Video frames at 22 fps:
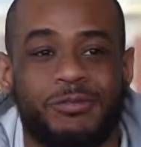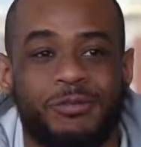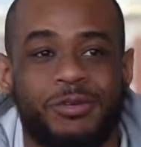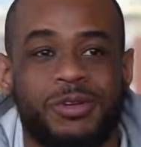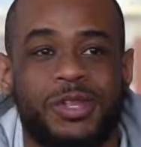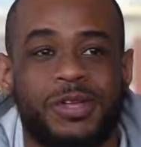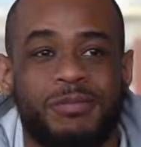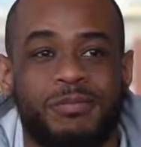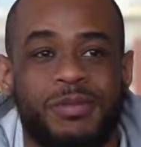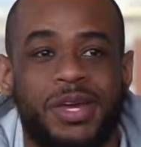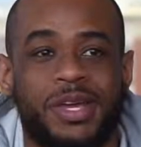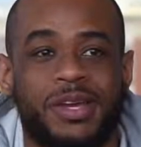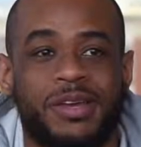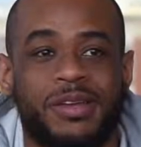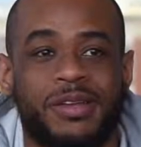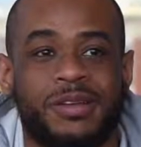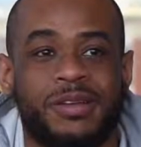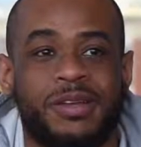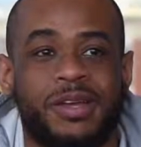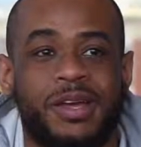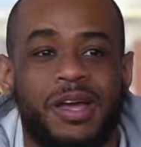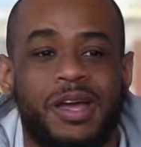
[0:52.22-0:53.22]
really
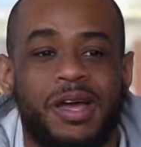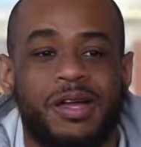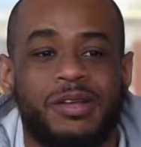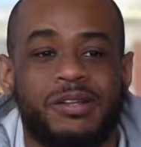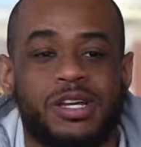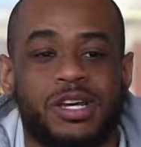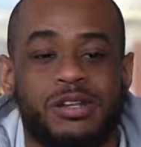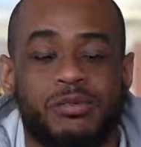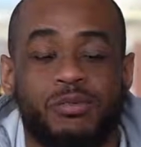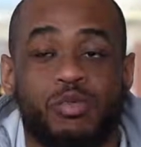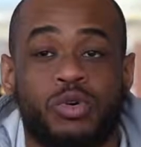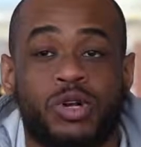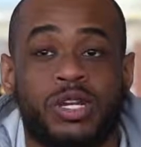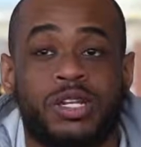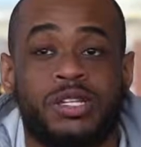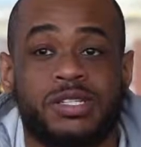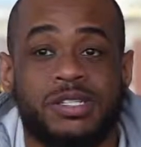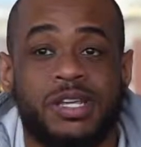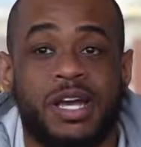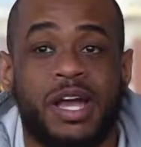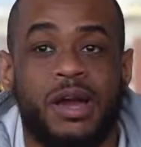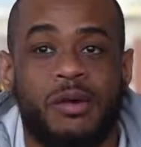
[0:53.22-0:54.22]
I wanted
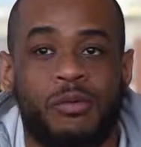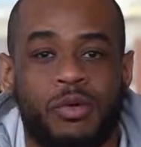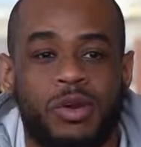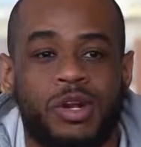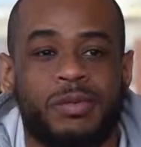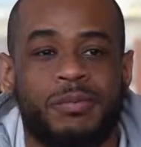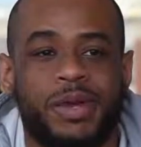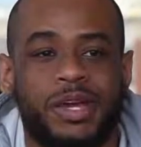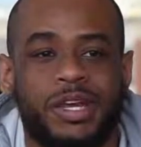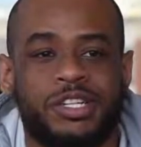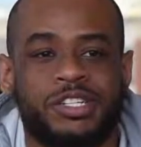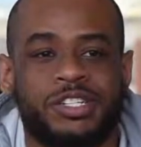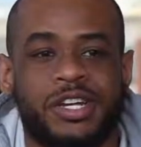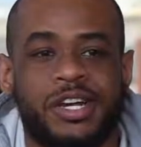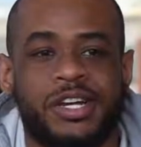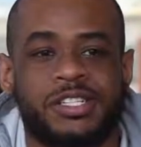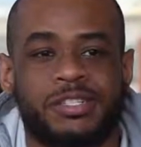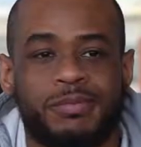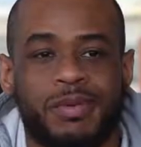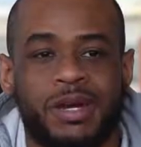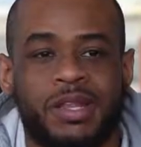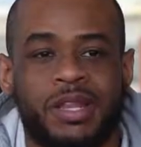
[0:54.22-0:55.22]
to make a
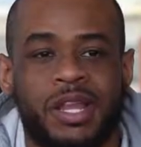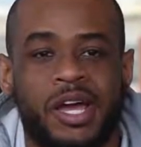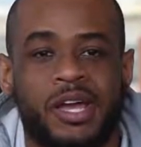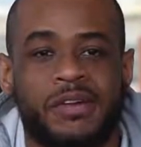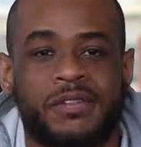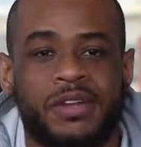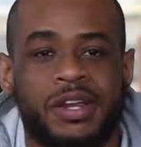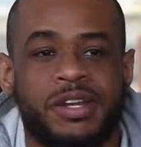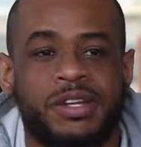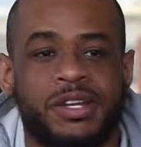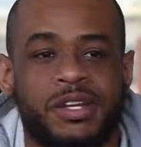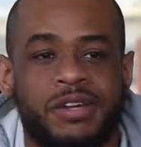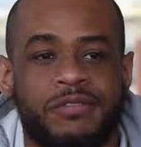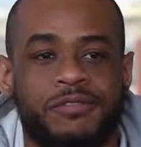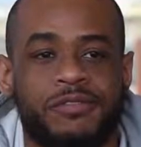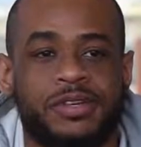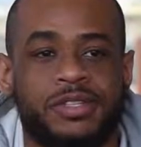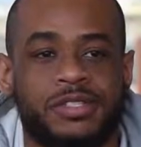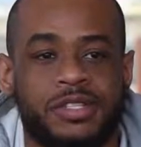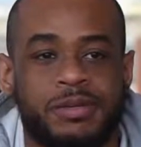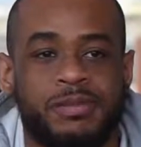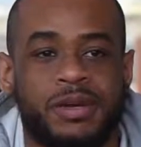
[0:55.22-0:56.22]
change in my life and a
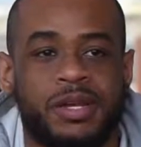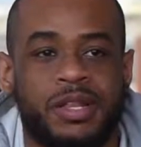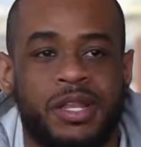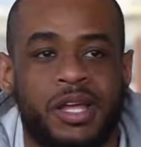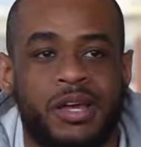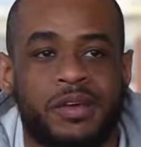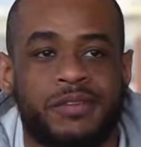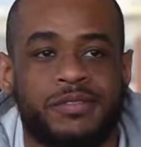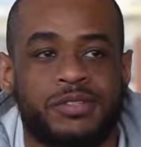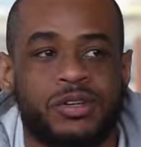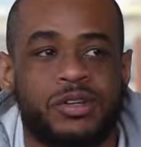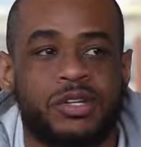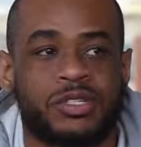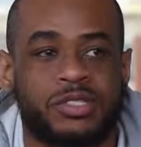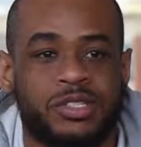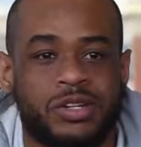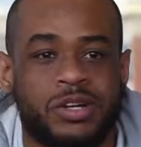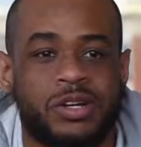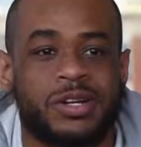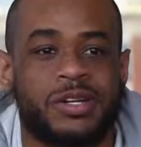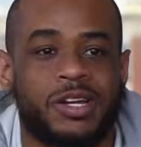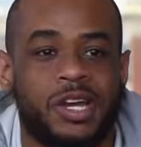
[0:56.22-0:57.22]
difference in my life. So I
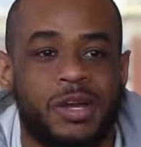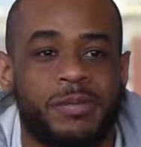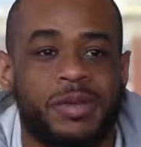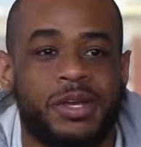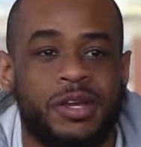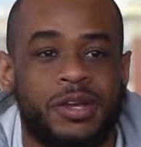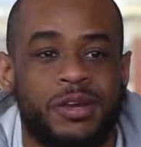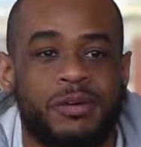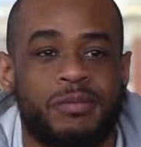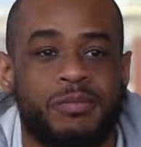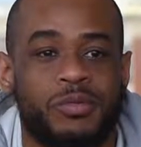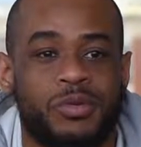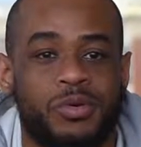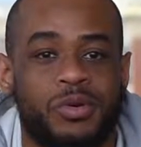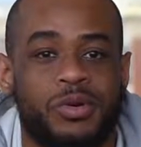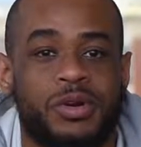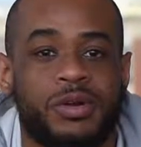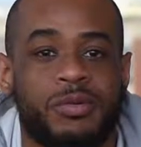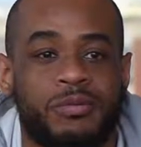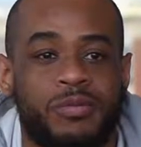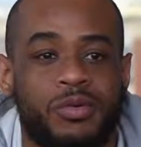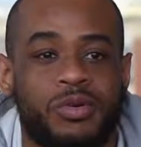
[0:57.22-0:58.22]
started coming here
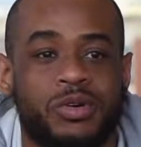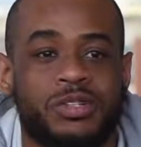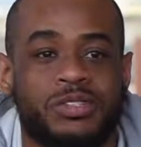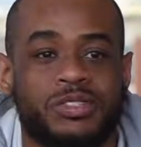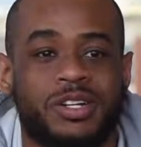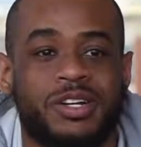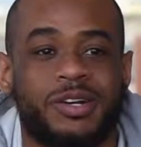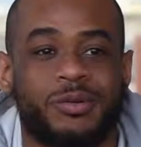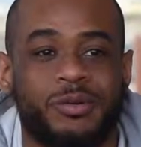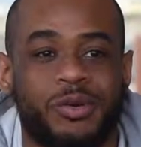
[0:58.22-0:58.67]
more and more and started